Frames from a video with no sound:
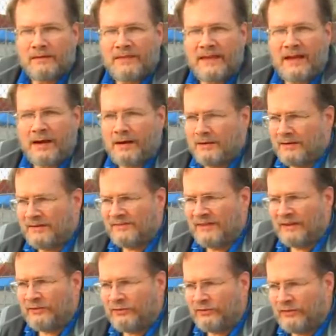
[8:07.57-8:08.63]
They are
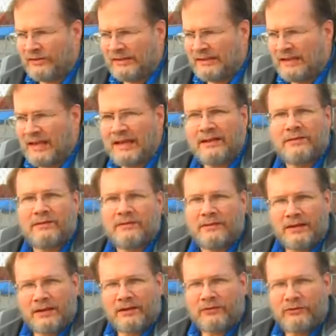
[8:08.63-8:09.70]
essentially like
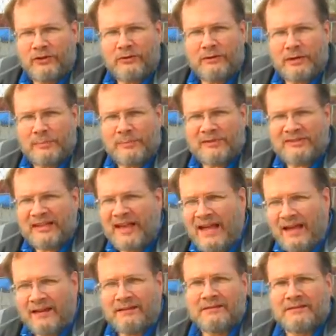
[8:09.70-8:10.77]
General
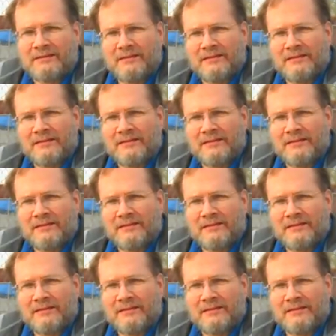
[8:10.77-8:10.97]
Pétain